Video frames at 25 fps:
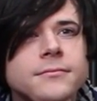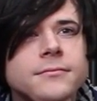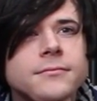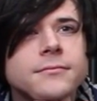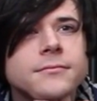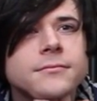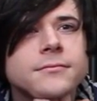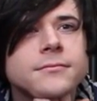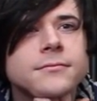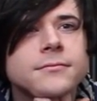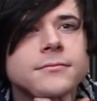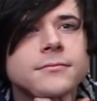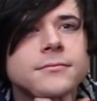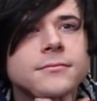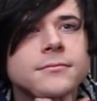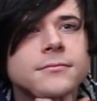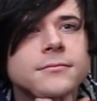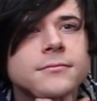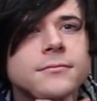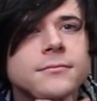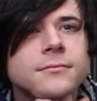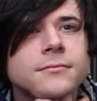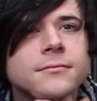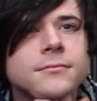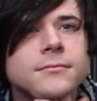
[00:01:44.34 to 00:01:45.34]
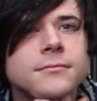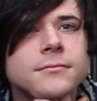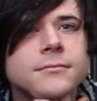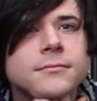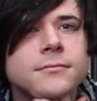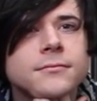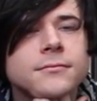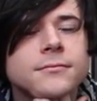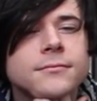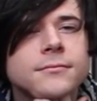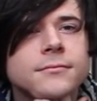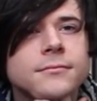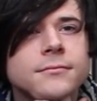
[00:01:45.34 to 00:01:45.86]

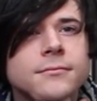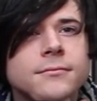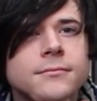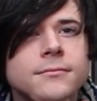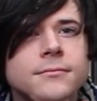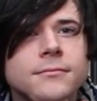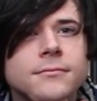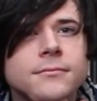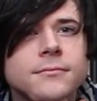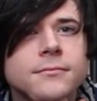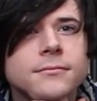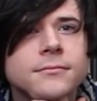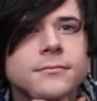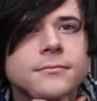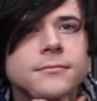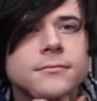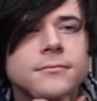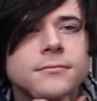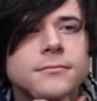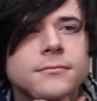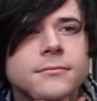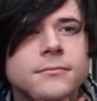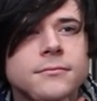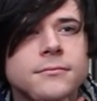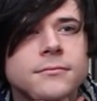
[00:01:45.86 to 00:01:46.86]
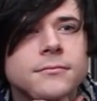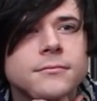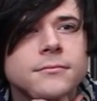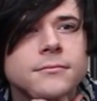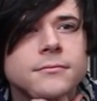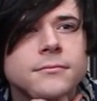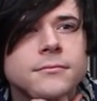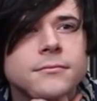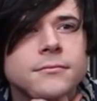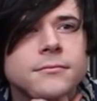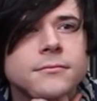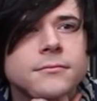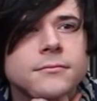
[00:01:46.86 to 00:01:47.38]

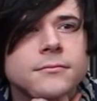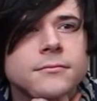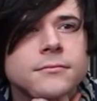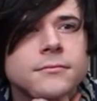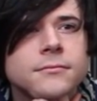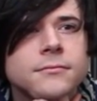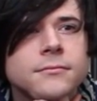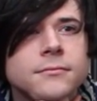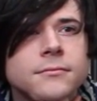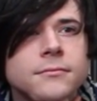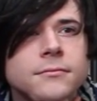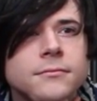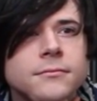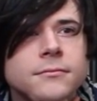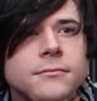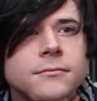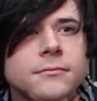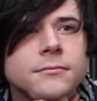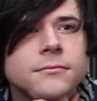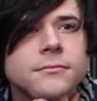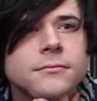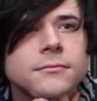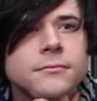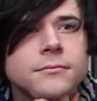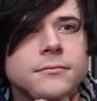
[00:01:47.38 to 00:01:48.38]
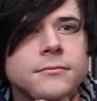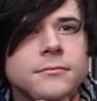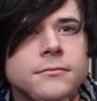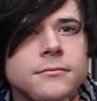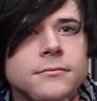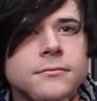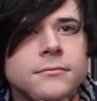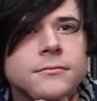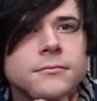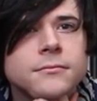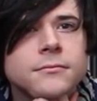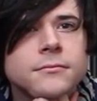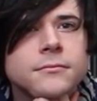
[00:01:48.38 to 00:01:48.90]

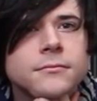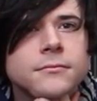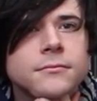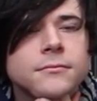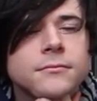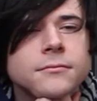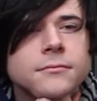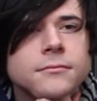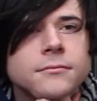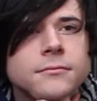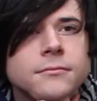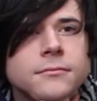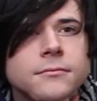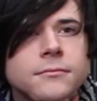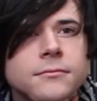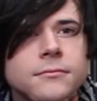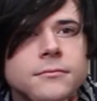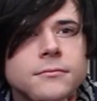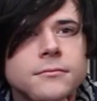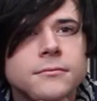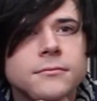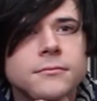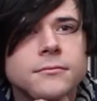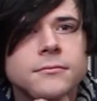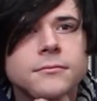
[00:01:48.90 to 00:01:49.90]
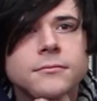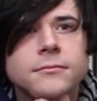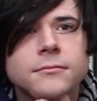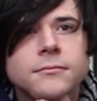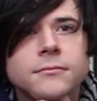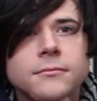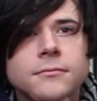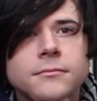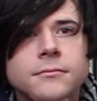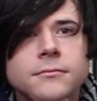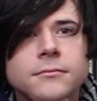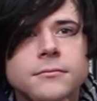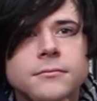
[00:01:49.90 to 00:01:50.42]

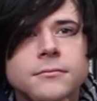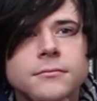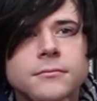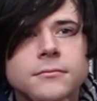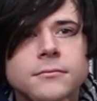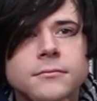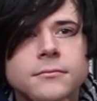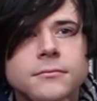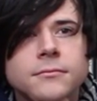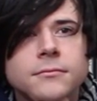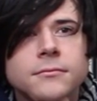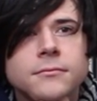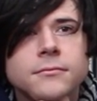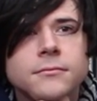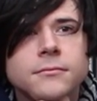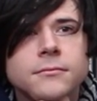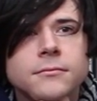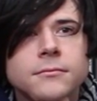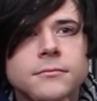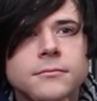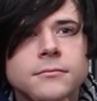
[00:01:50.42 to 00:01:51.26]
This person isn't speaking.